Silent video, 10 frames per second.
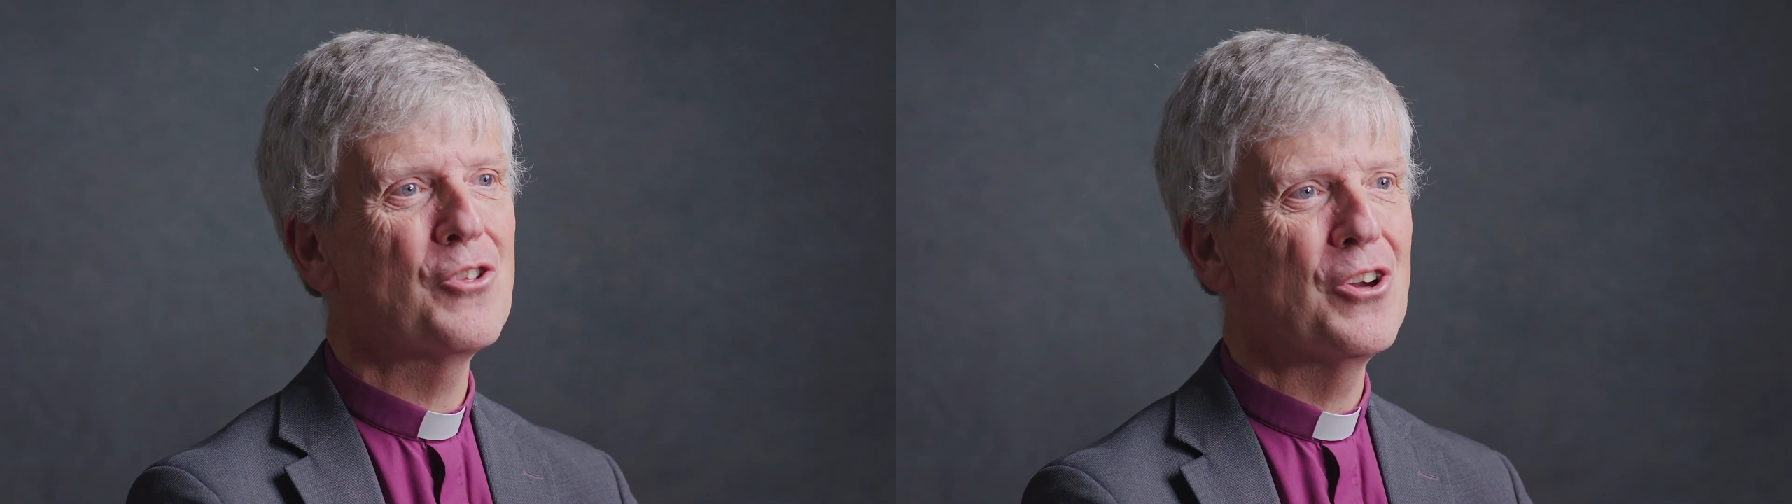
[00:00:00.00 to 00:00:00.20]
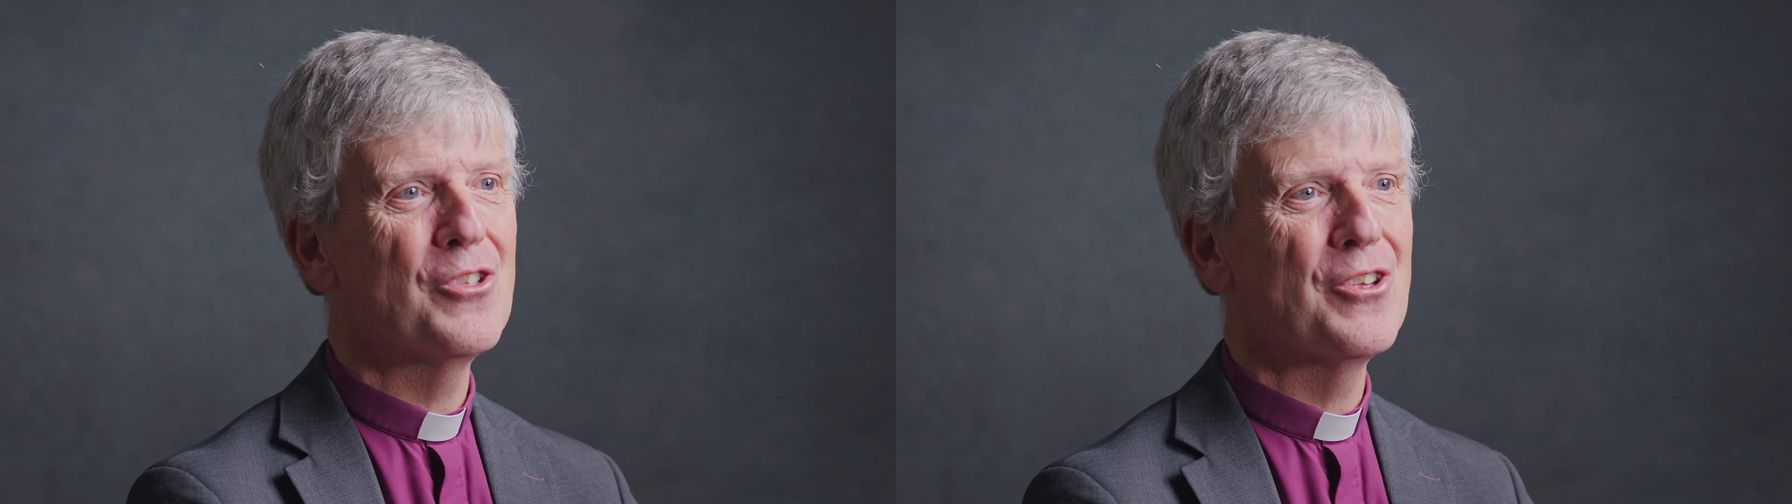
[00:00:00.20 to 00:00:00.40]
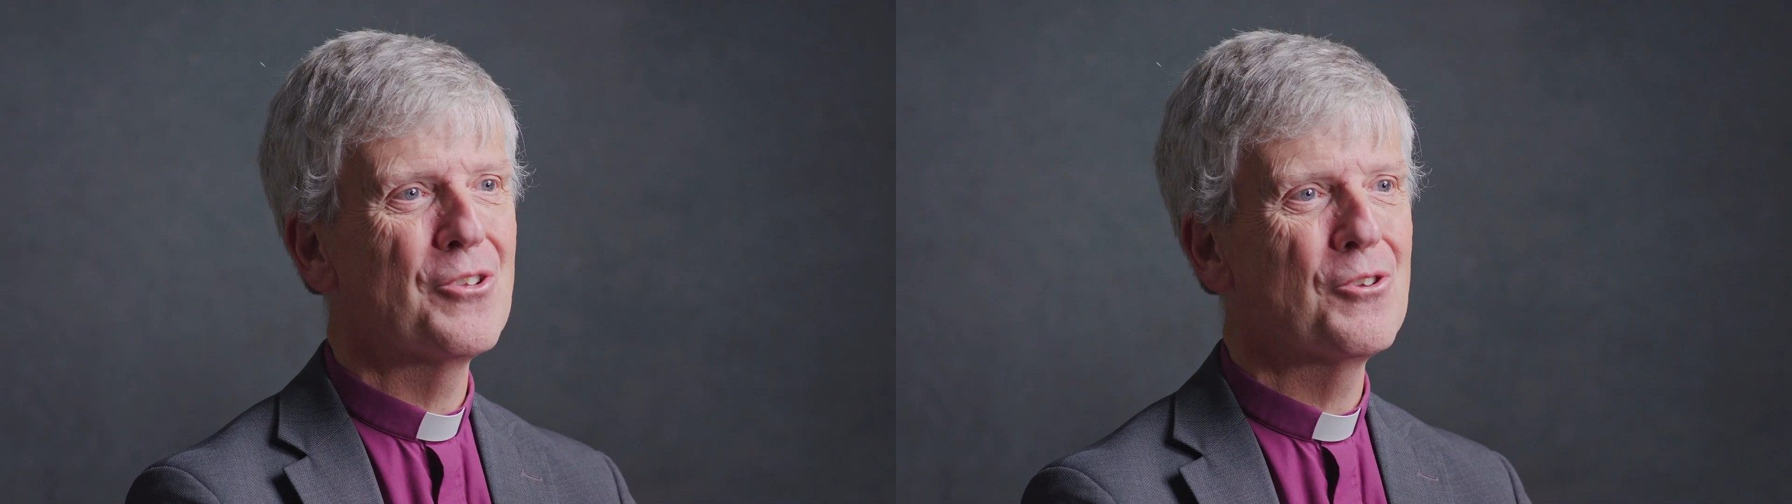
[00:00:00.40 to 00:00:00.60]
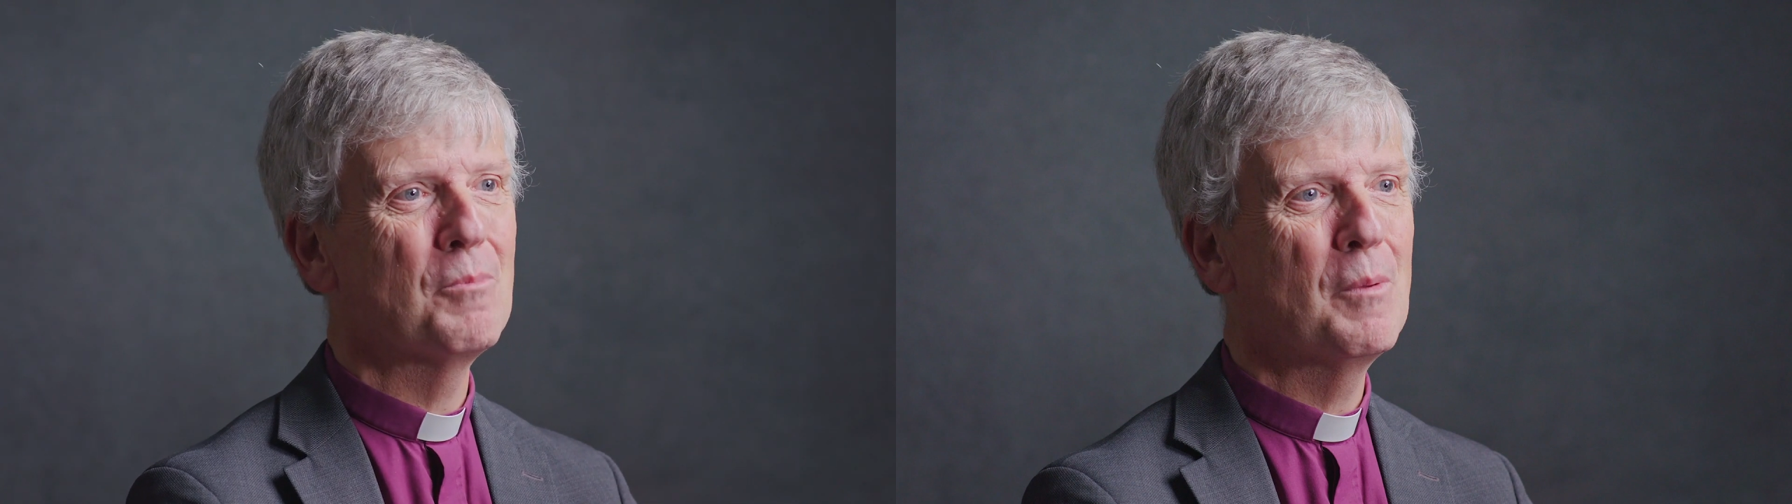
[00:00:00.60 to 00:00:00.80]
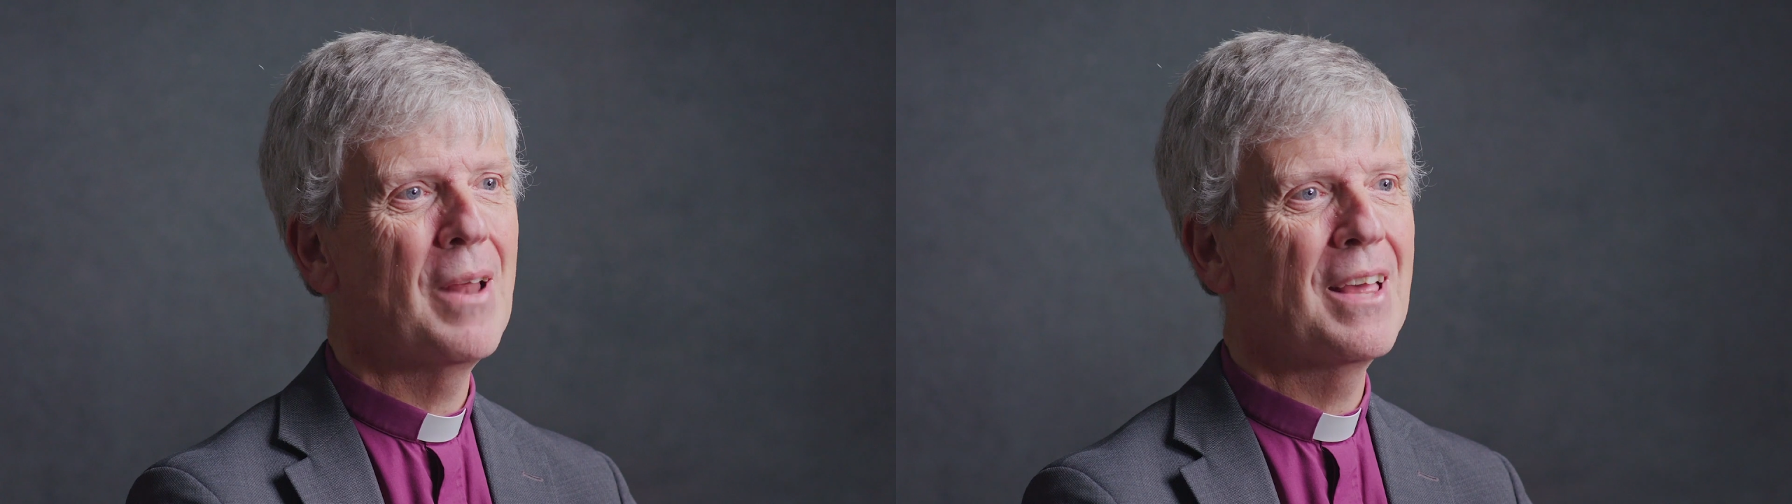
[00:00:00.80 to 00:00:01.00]
churches should
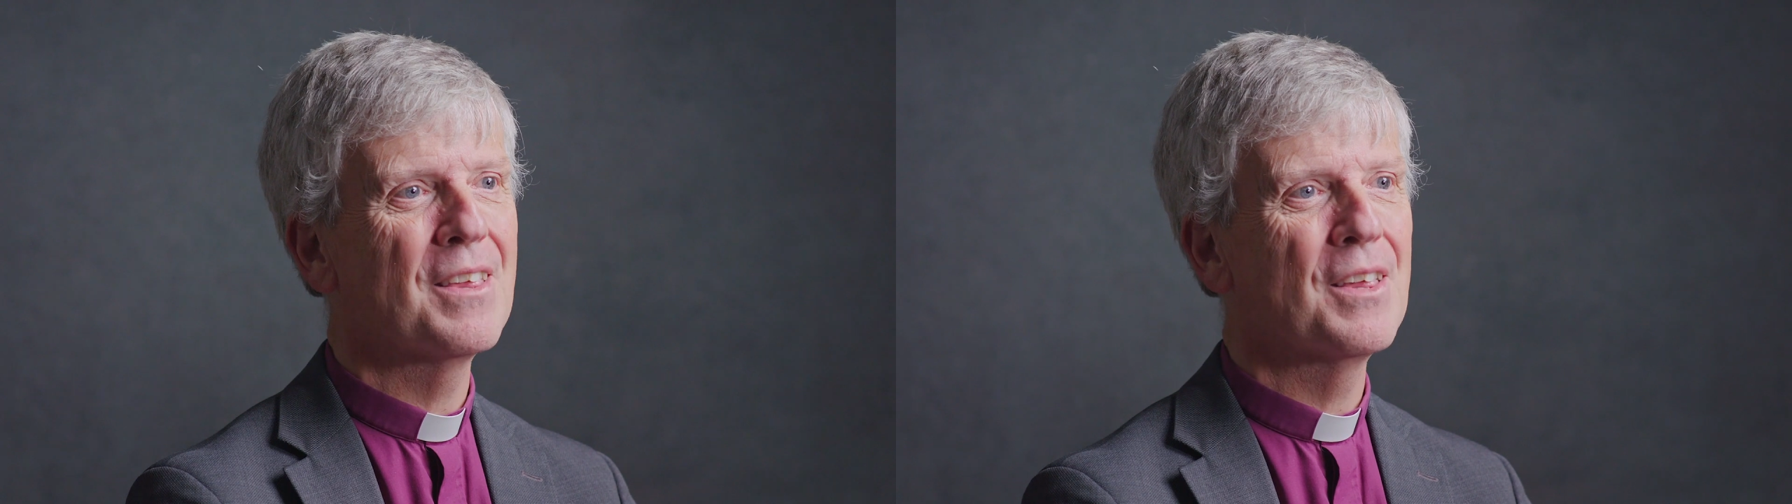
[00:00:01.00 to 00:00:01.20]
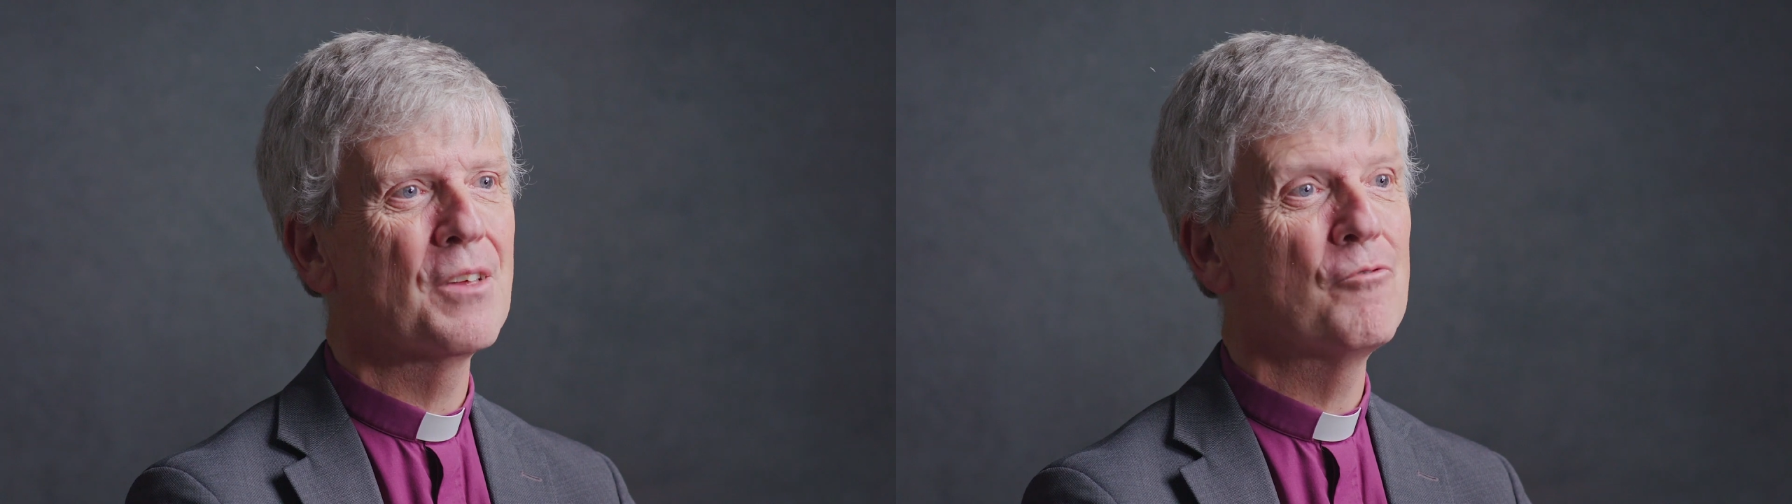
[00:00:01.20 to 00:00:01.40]
be places